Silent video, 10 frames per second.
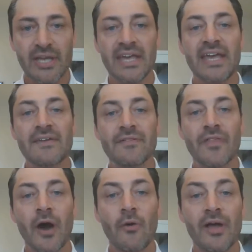even
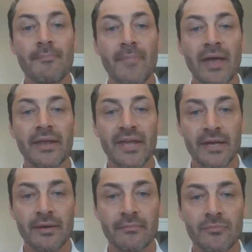though it meant
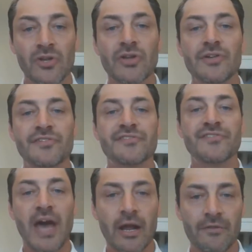him
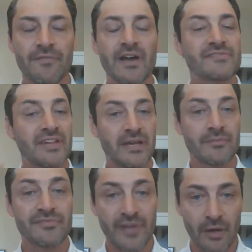sacrificing
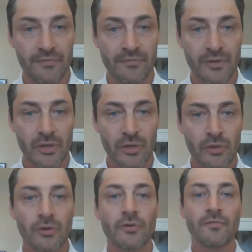himself
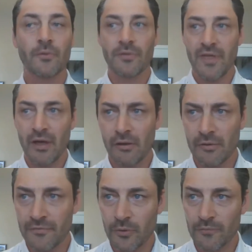for
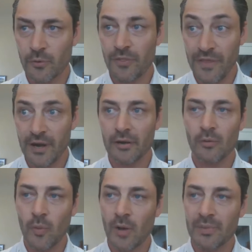their
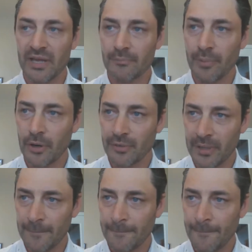well-being. Pardon
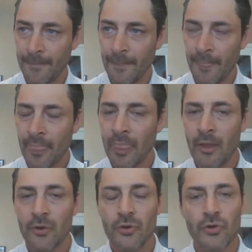me.
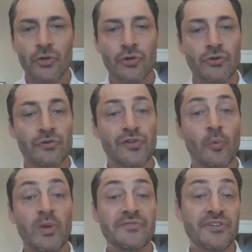So
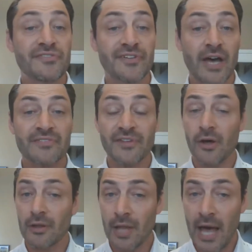we've discussed a
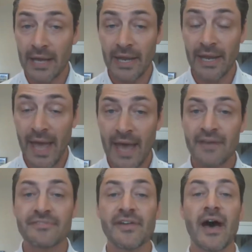lot. And
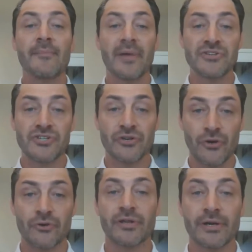as I mentioned
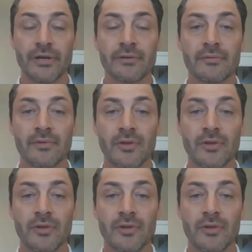earlier,